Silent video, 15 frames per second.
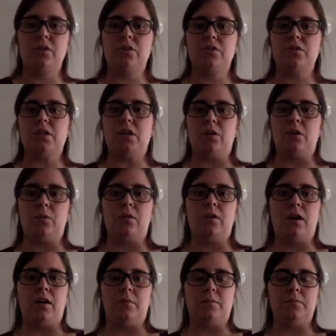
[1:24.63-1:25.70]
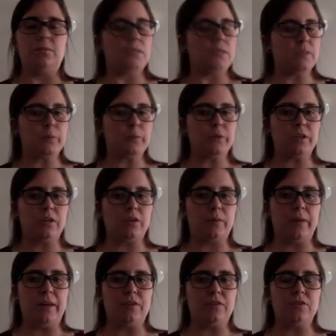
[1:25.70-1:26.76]
So this particular
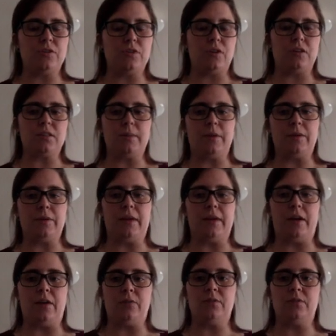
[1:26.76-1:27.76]
page talks about gowns.